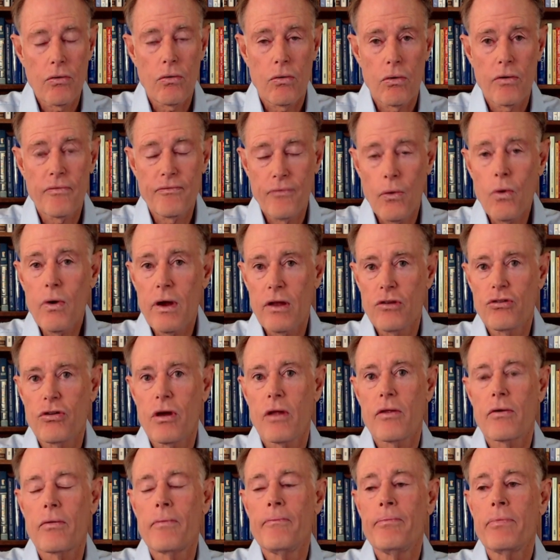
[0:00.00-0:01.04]
or for each
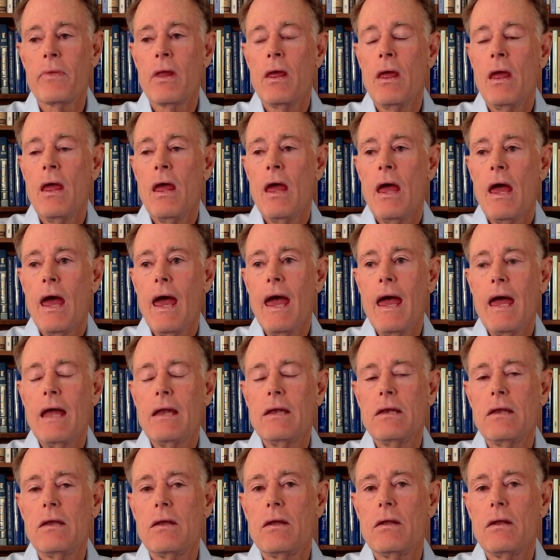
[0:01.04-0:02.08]
other.
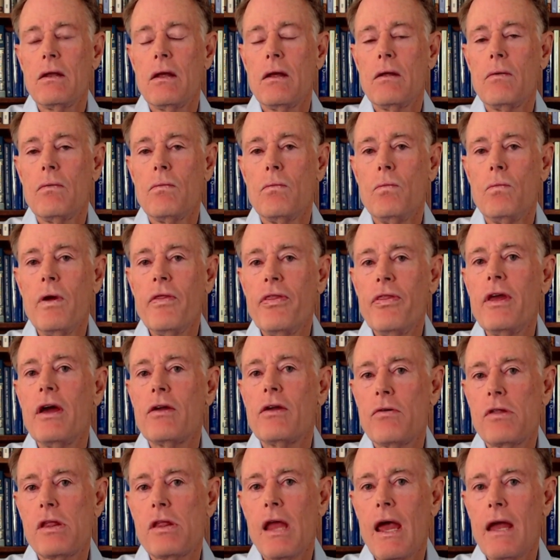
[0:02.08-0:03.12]
And with the
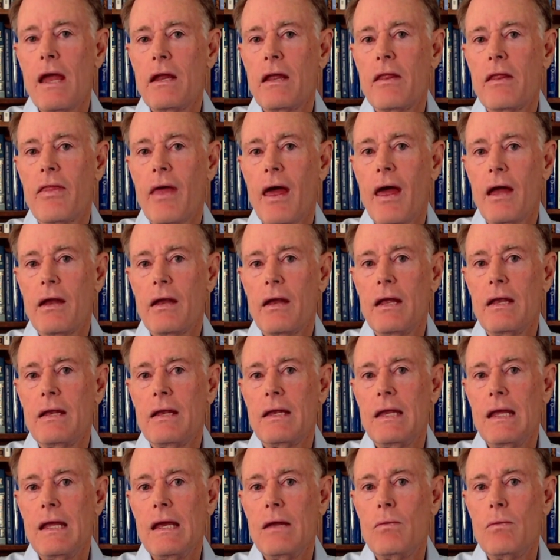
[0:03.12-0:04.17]
understanding that,
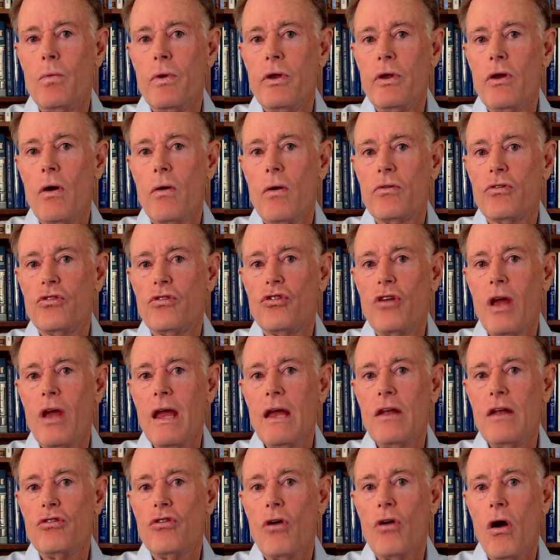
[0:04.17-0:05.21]
indeed, we don't
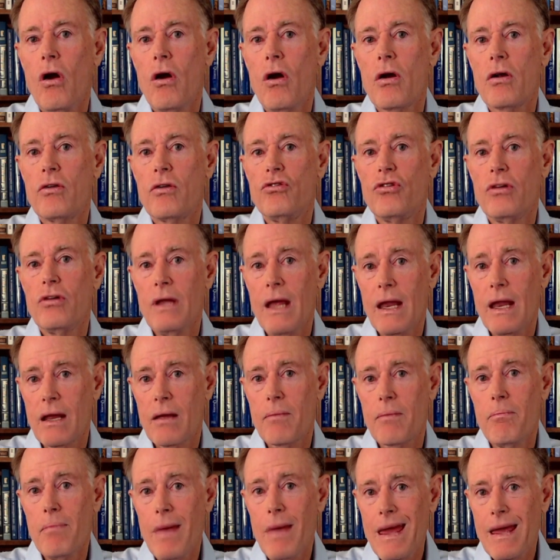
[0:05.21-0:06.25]
change our genetic
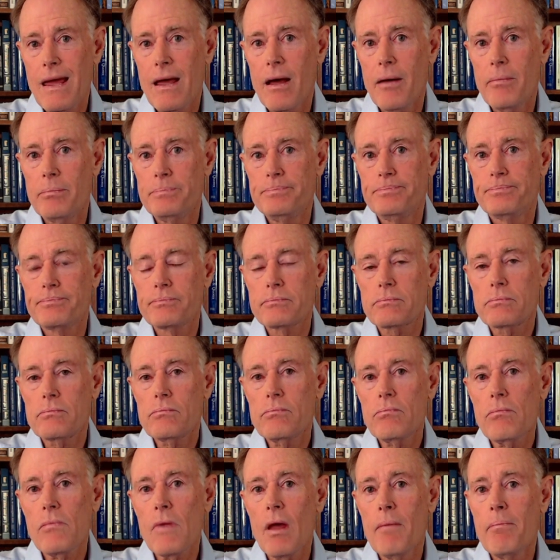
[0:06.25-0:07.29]
makeup,
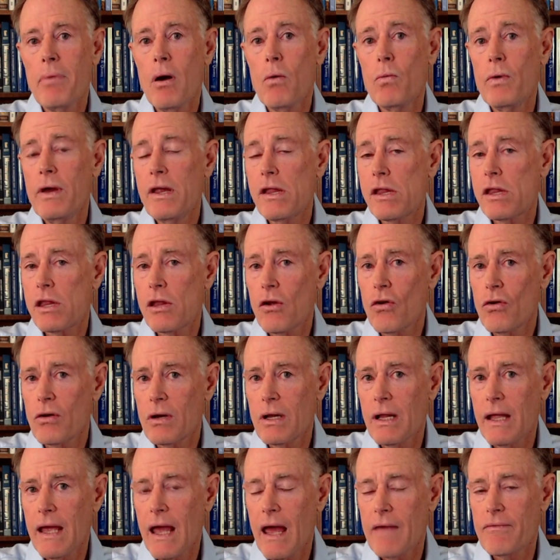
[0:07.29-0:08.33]
but we
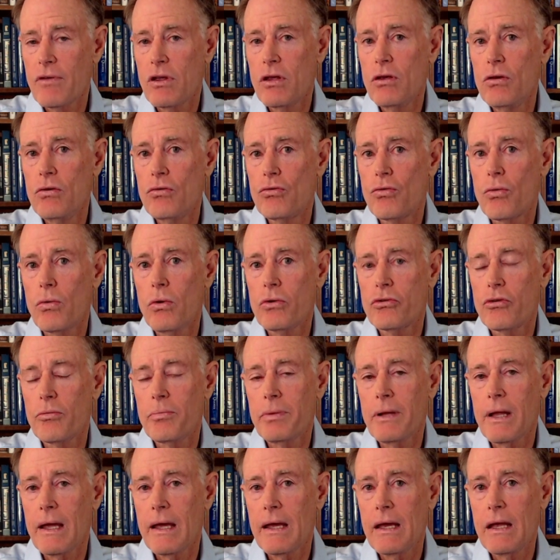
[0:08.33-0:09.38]
certainly have a huge role to
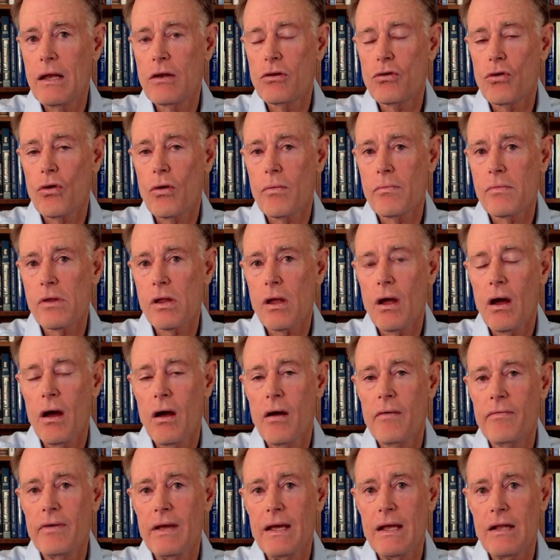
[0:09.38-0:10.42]
play in terms
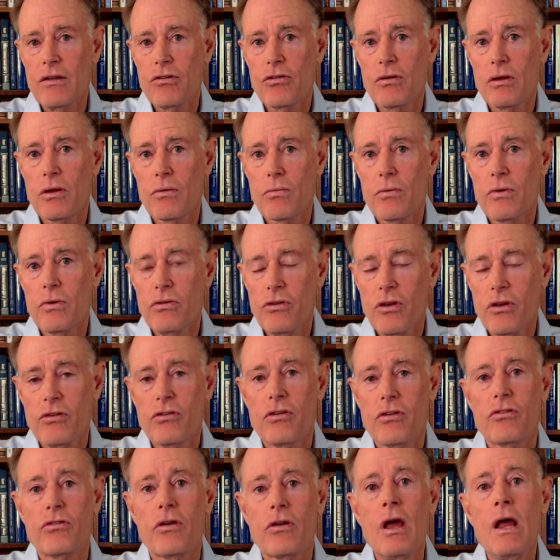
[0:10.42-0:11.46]
of insulin
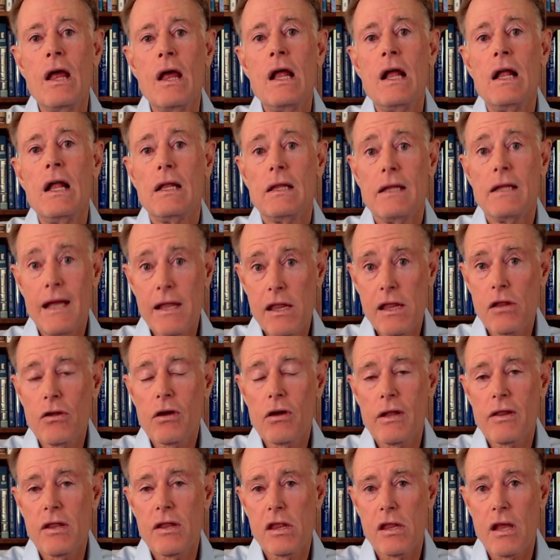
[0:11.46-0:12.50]
resistance. Let's look
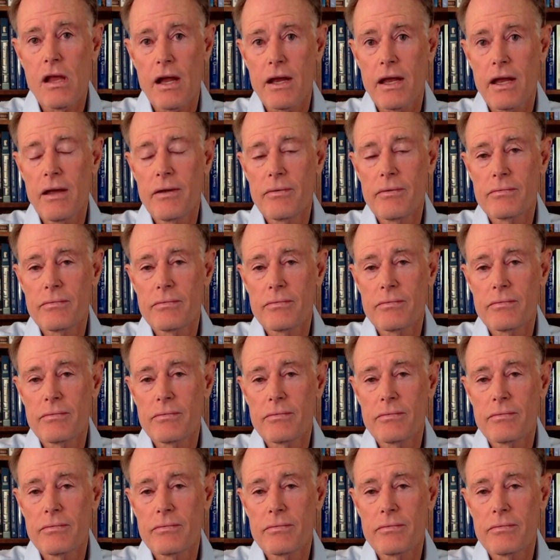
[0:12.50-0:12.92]
at the study.